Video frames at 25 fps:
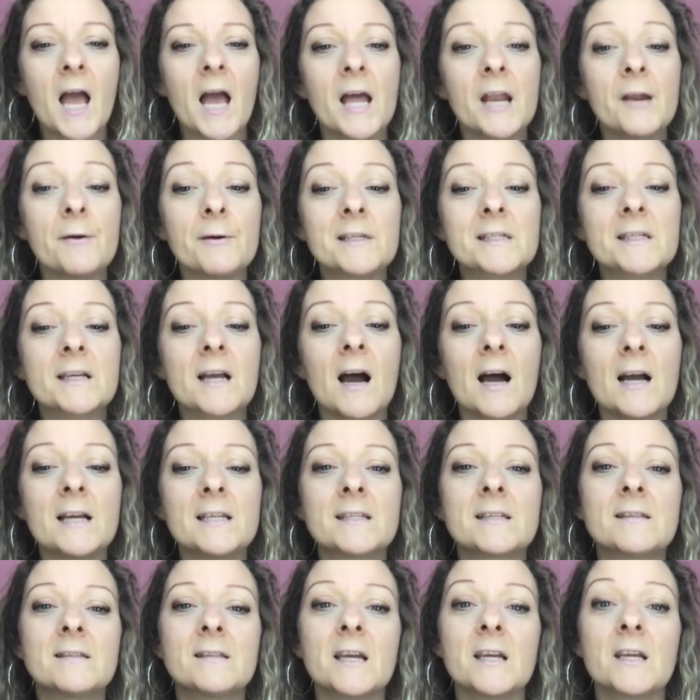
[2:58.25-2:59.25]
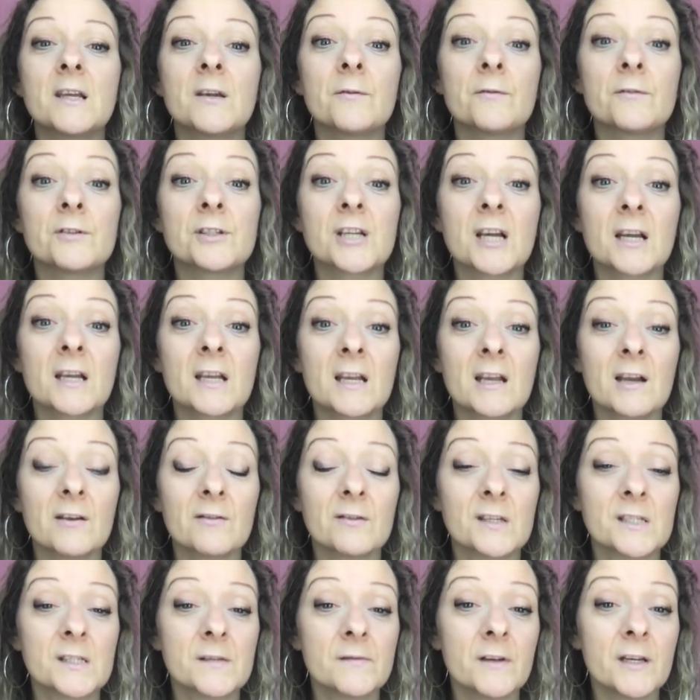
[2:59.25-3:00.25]
Anyways, guys, thank you for checking out
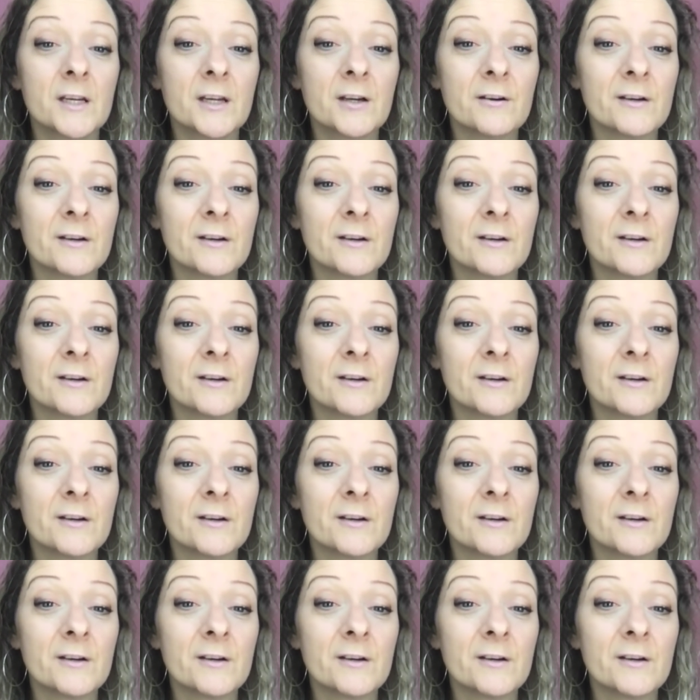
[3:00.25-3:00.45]
this video.